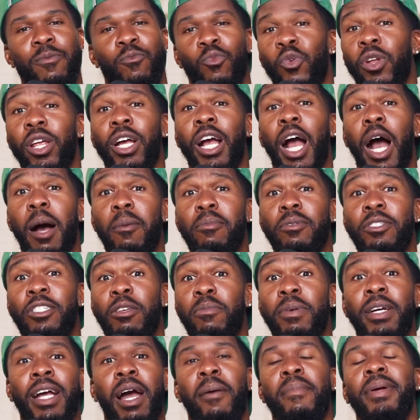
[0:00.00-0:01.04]
When it comes
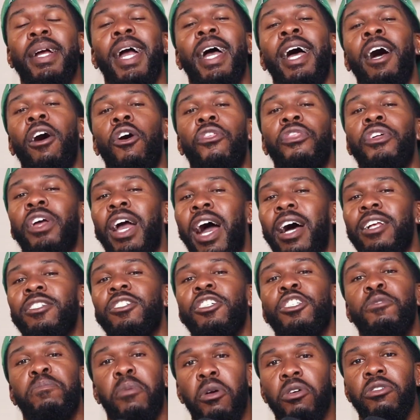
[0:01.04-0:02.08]
to becoming a health
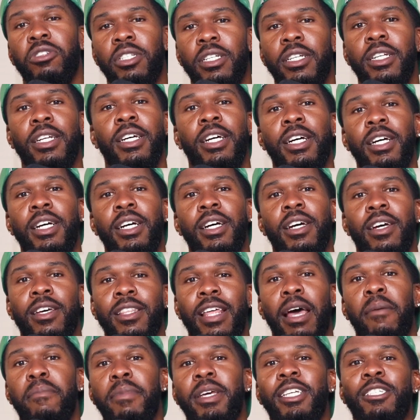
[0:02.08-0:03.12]
conscious person,
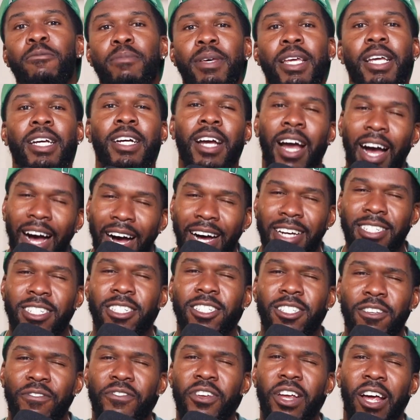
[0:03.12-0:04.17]
that means being
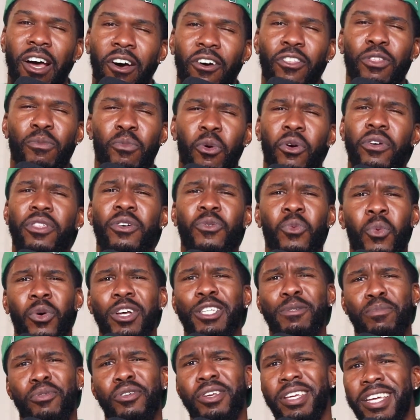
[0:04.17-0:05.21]
conscious of your health more than
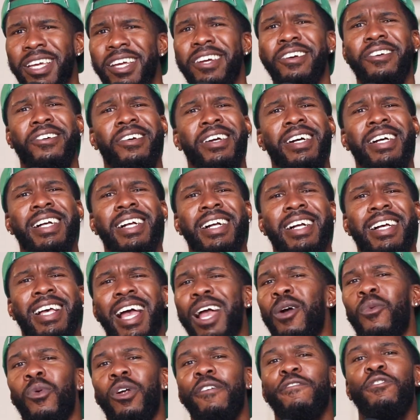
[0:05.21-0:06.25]
once per year.
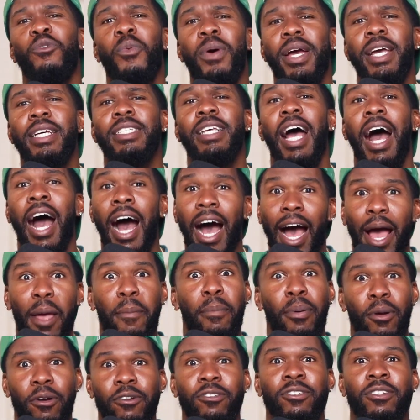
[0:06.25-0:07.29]
And one of the ways I
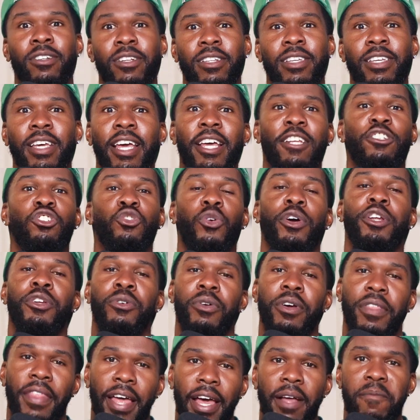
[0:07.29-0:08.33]
personally enjoy
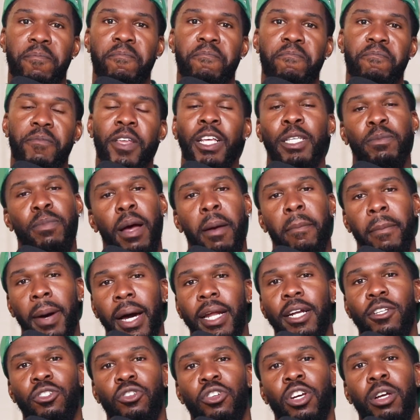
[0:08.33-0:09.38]
doing that is by
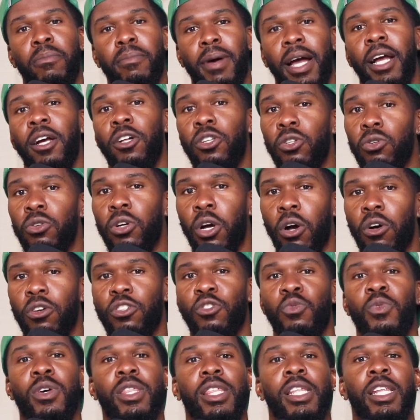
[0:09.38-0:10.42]
monitoring my
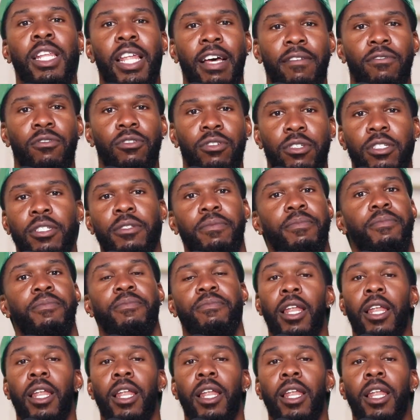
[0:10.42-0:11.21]
glucose with Levels.